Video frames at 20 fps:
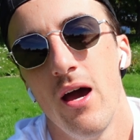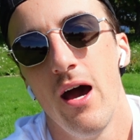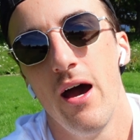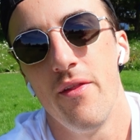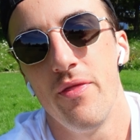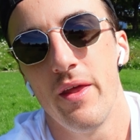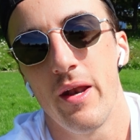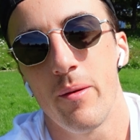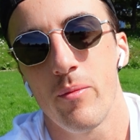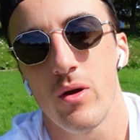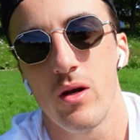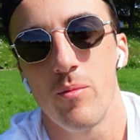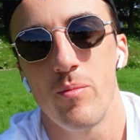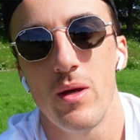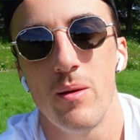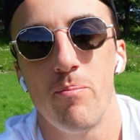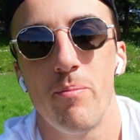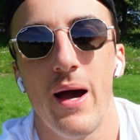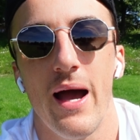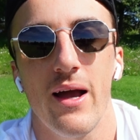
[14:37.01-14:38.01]
and then I'm going to
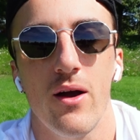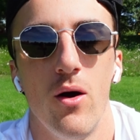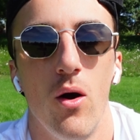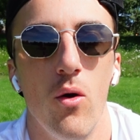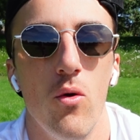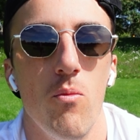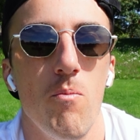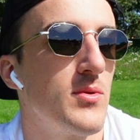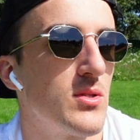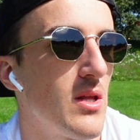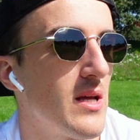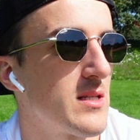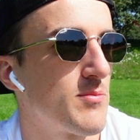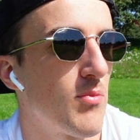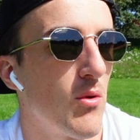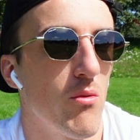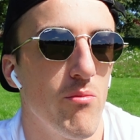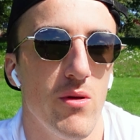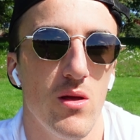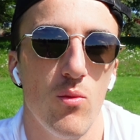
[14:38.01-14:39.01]
be back home, so that's
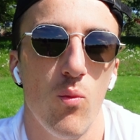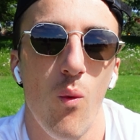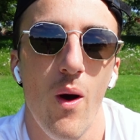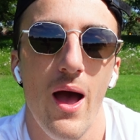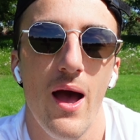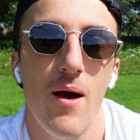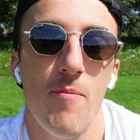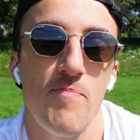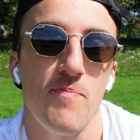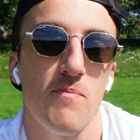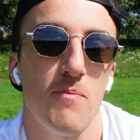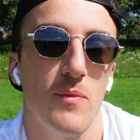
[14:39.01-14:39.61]
probably where